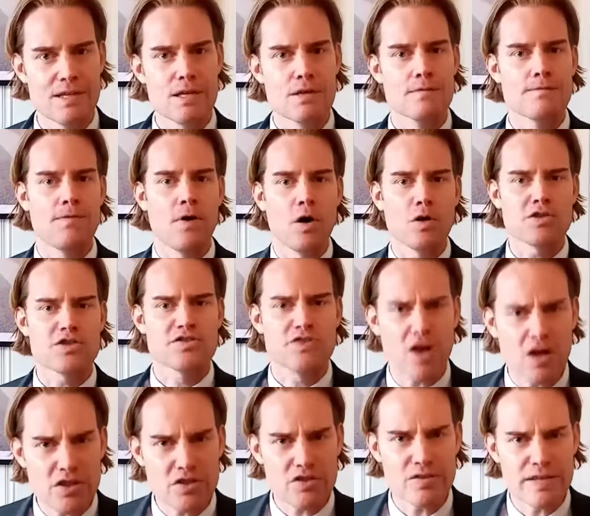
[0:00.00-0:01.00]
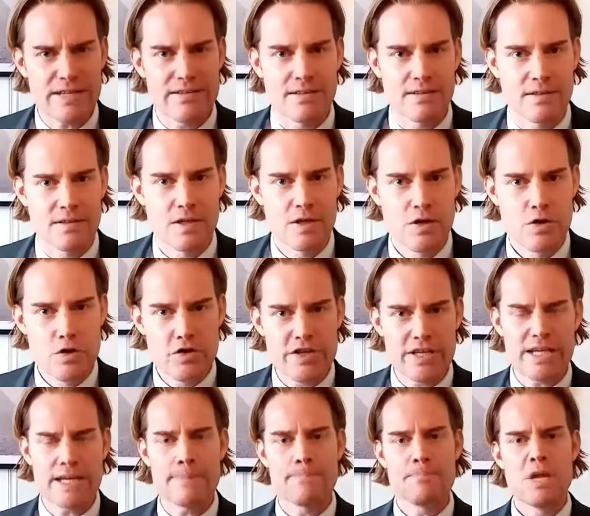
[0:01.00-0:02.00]
False doctrine. You
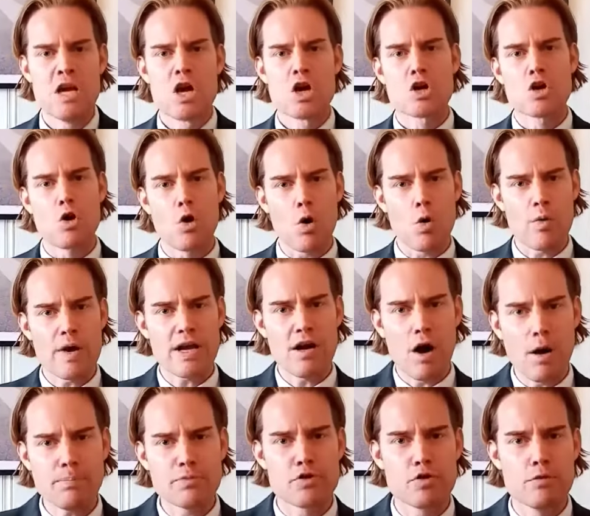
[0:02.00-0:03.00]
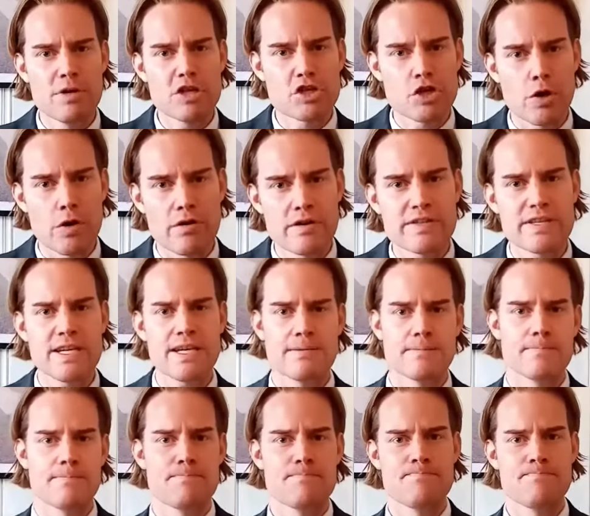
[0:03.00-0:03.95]
see, growing up to maturity.